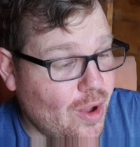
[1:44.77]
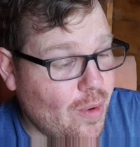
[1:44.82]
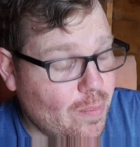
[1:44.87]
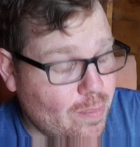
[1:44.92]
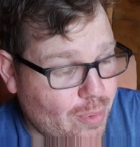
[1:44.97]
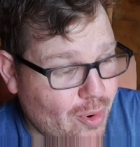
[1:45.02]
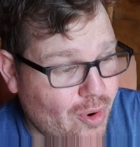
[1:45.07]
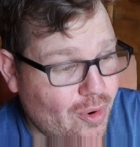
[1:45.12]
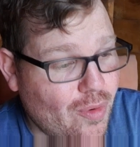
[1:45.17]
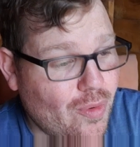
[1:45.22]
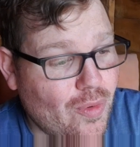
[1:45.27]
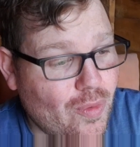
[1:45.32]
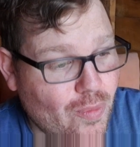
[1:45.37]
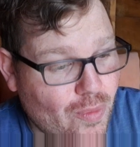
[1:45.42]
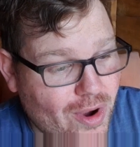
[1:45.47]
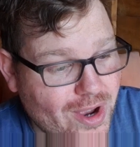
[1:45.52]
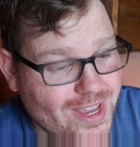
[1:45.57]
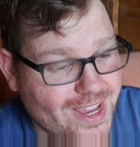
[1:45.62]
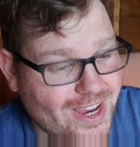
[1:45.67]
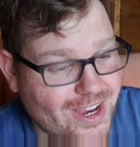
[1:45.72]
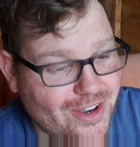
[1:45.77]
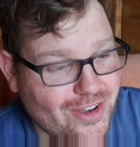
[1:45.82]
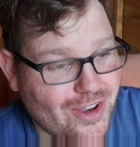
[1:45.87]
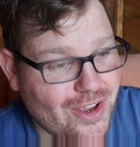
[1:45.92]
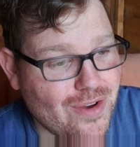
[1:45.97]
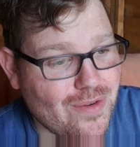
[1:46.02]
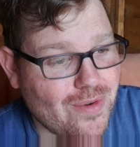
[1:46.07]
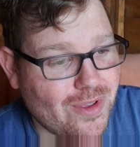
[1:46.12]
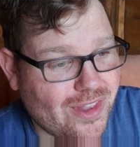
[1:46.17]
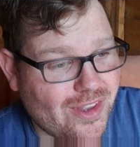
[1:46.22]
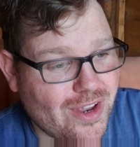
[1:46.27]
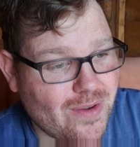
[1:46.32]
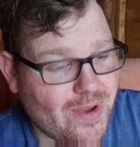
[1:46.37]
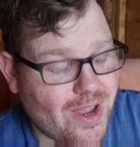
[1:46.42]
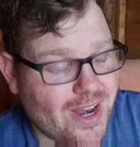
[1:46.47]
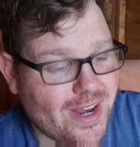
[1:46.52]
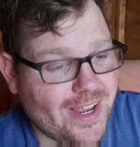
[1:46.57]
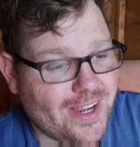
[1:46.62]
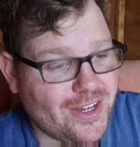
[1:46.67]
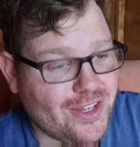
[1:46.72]
But what you could do with
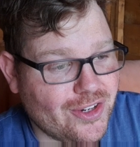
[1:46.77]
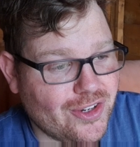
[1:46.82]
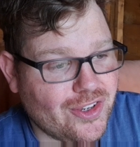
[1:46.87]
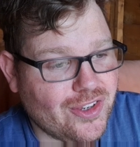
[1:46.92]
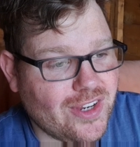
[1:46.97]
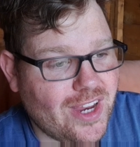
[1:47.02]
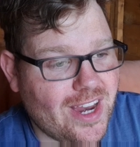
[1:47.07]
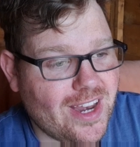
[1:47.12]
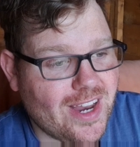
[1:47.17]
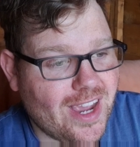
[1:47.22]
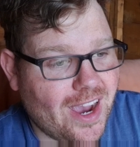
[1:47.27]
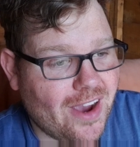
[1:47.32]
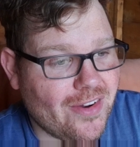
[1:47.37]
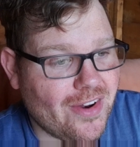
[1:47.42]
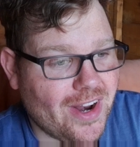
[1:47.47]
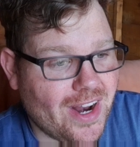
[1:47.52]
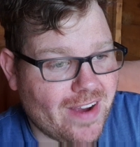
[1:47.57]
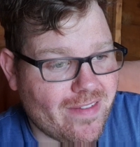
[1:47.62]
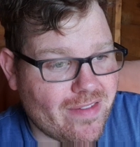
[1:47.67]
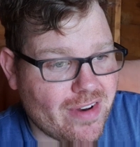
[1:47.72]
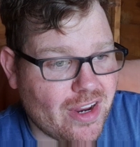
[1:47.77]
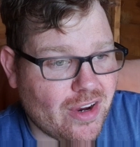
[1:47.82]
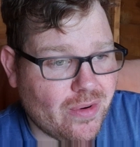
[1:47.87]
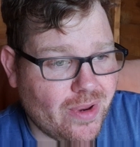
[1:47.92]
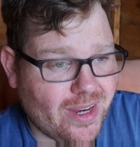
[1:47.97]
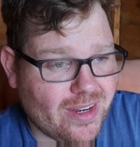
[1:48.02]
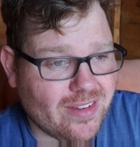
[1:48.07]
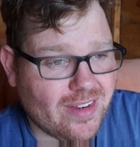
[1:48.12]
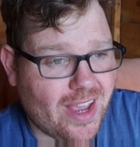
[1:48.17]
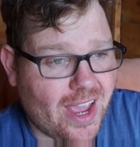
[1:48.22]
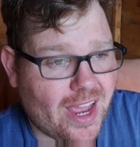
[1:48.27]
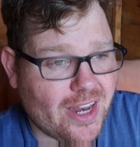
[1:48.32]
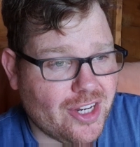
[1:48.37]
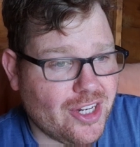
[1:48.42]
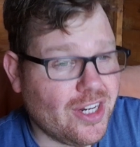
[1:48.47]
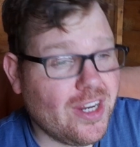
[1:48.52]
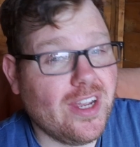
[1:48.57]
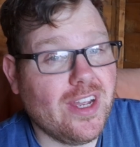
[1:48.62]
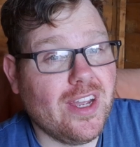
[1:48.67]
doing is just sitting down and having a quick sketch